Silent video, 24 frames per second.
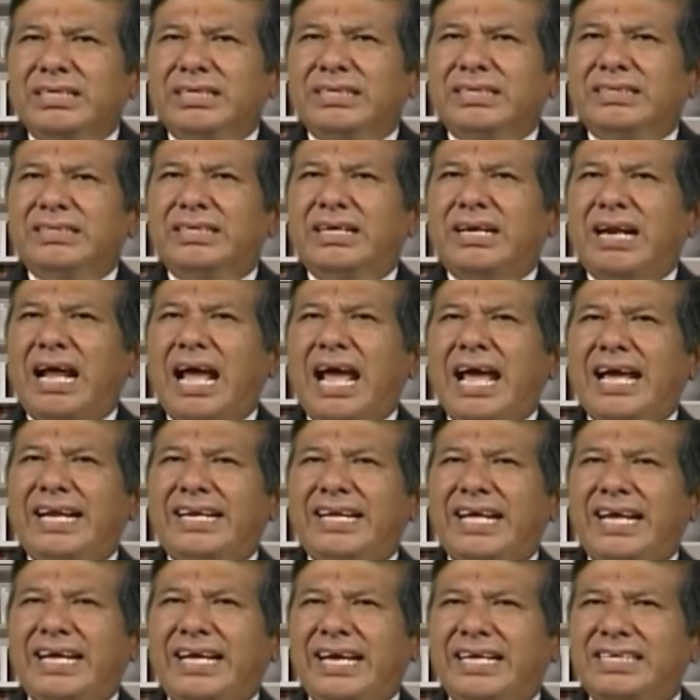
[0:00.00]
the right
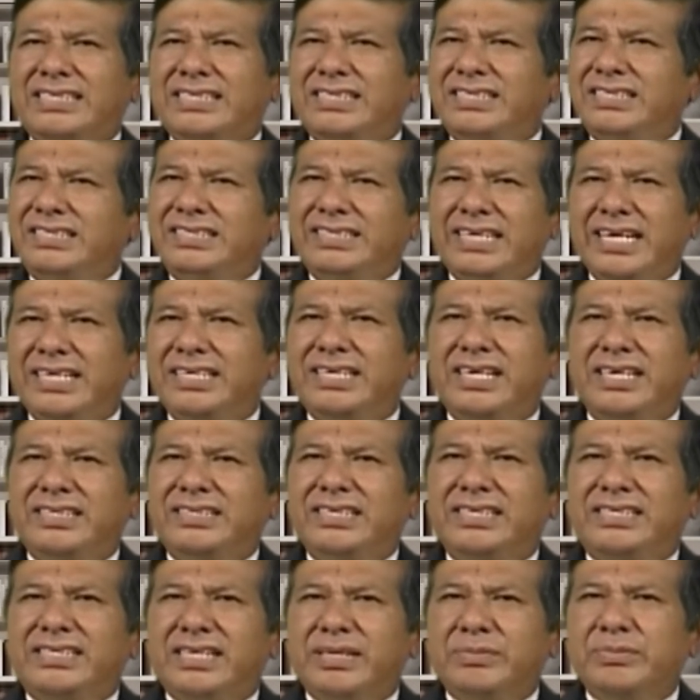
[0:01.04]
against gender
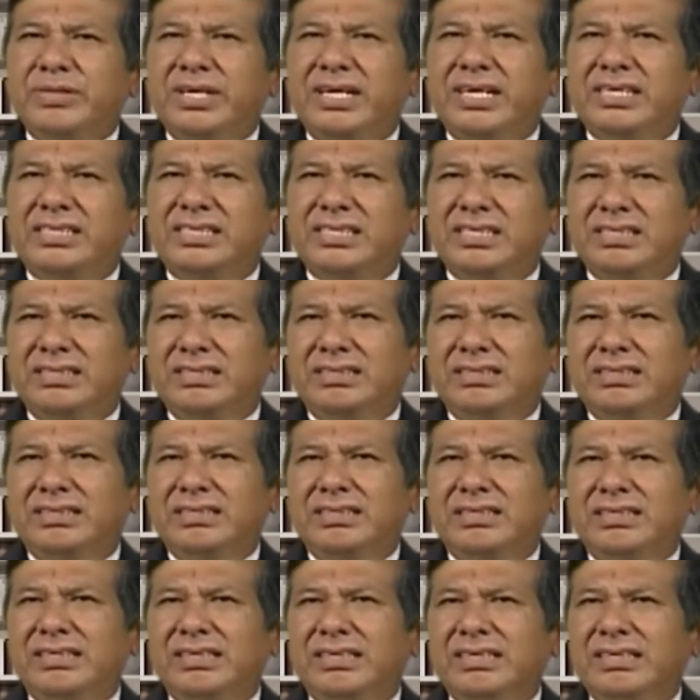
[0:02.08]
discrimination,
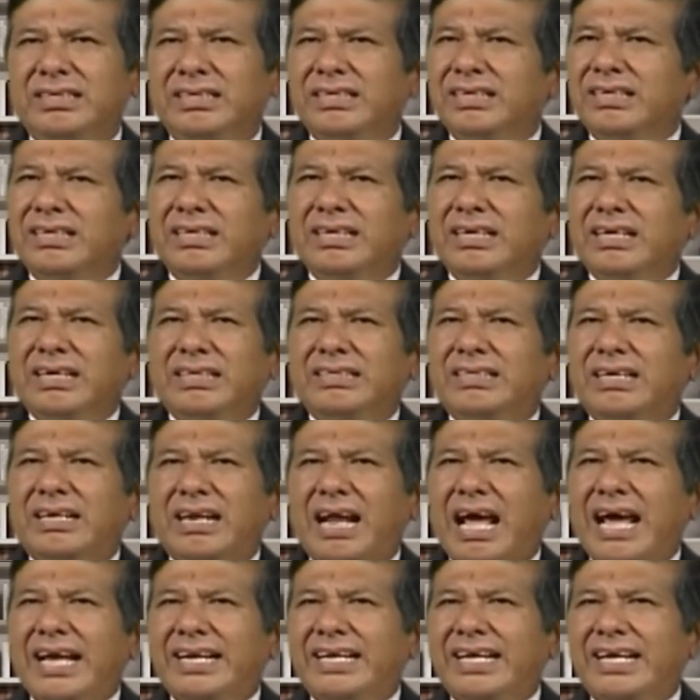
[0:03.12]
the
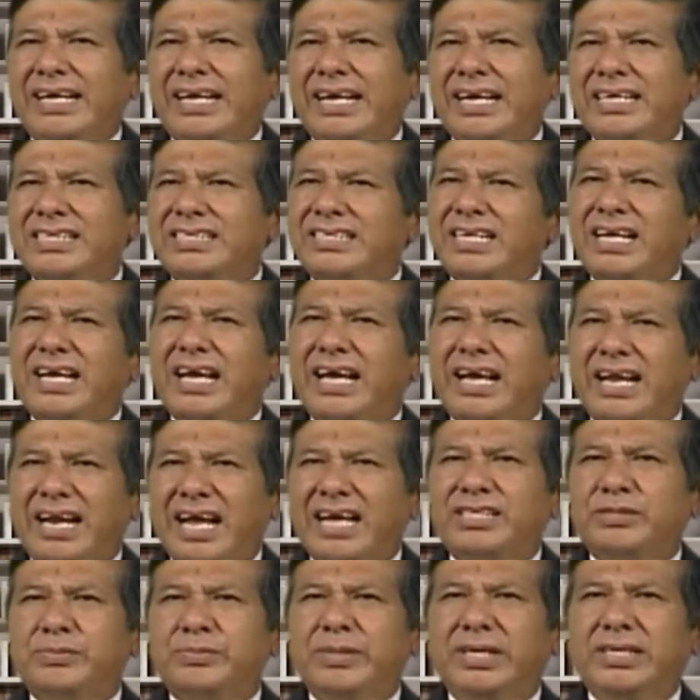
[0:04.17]
right against
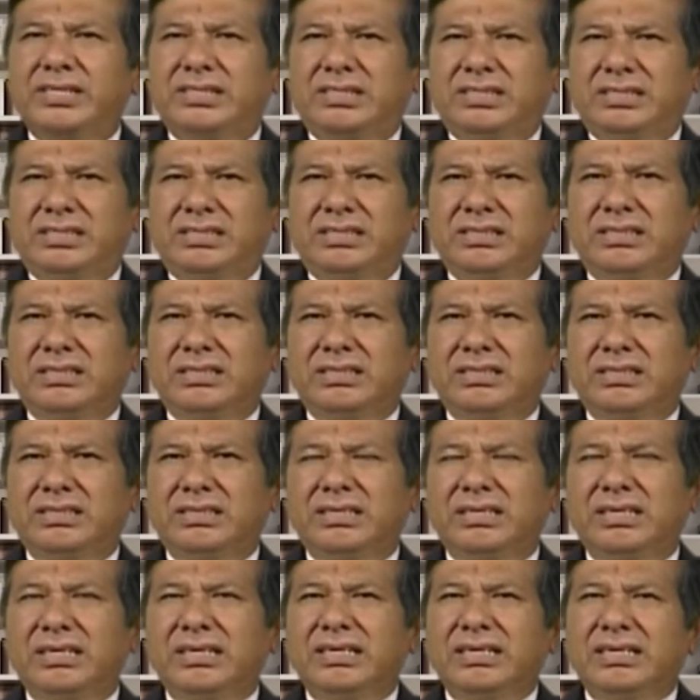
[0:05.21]
harassment,
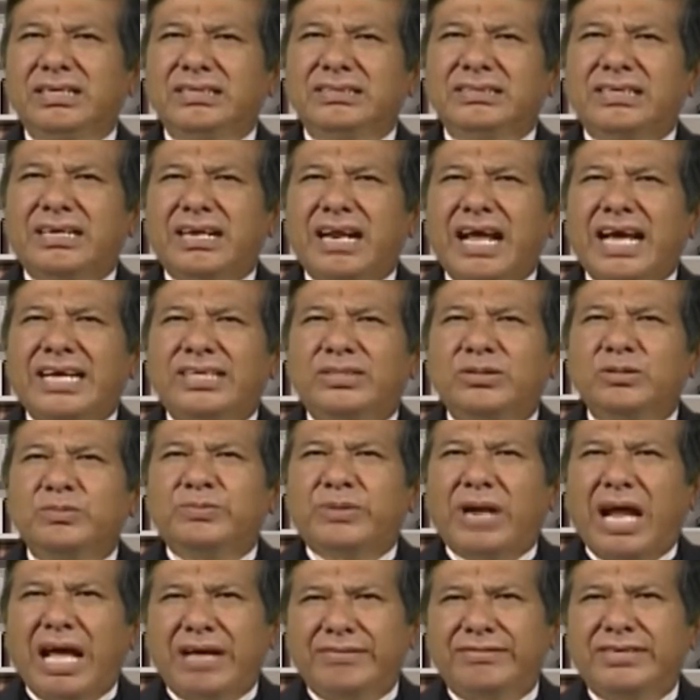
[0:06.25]
the right to
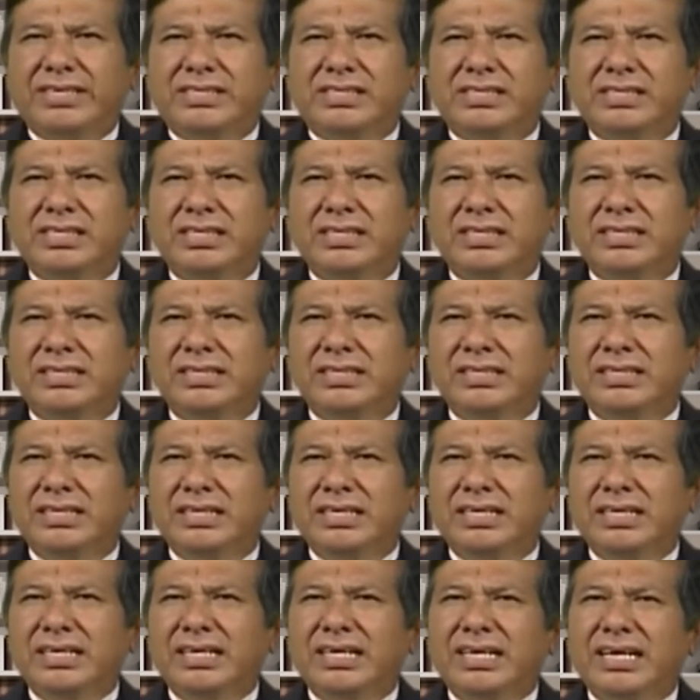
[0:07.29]
privacy,
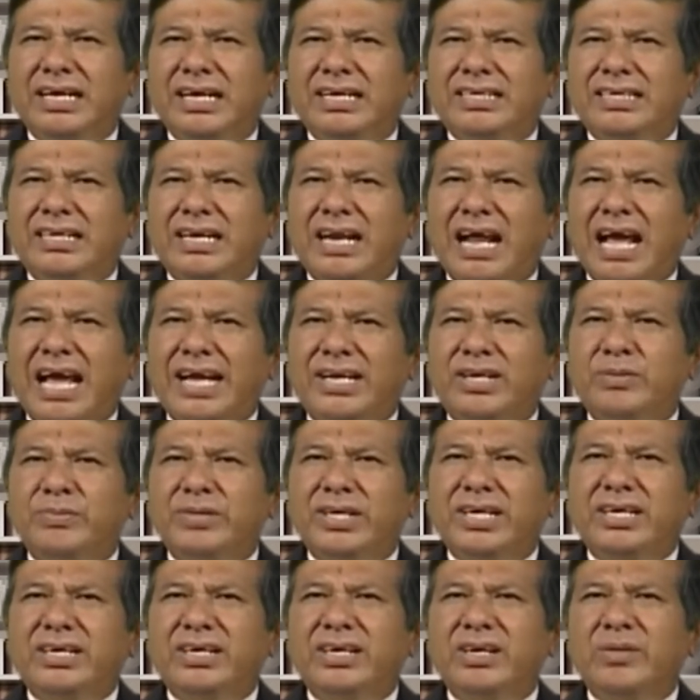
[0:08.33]
and the right of
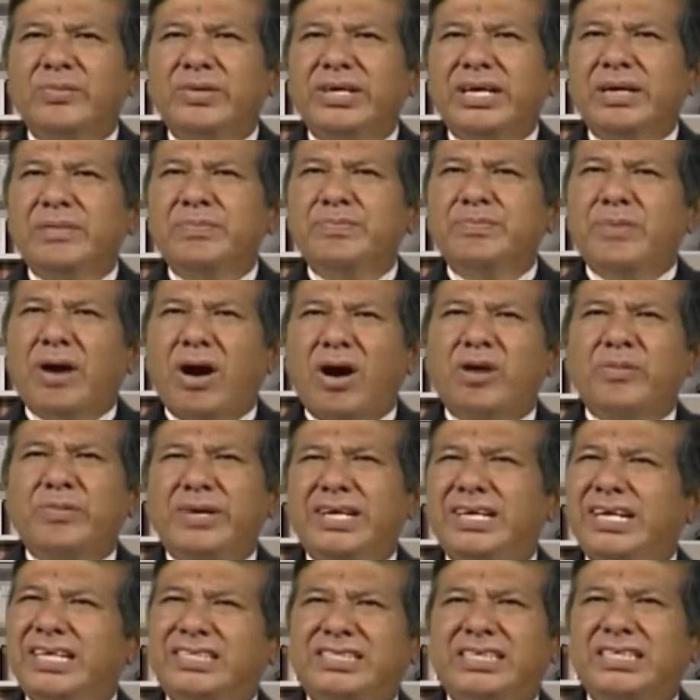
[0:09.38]
economic
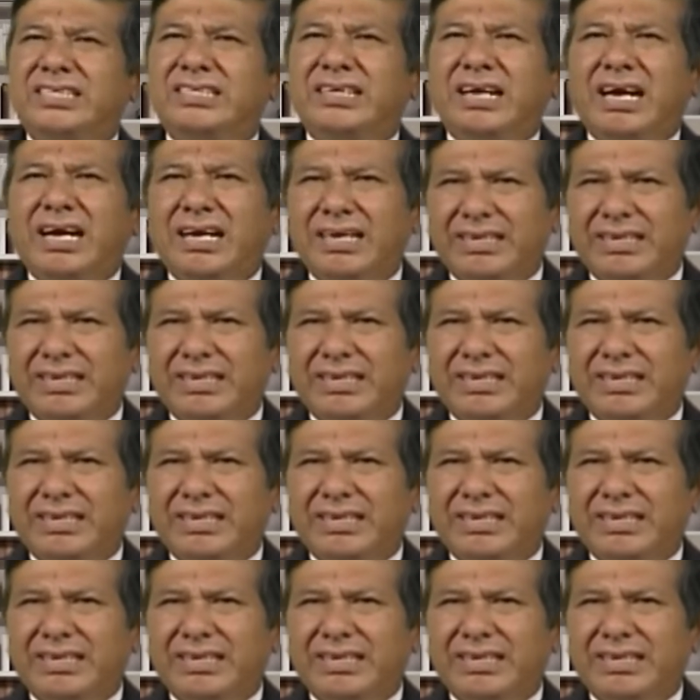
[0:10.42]
empowerment, etc.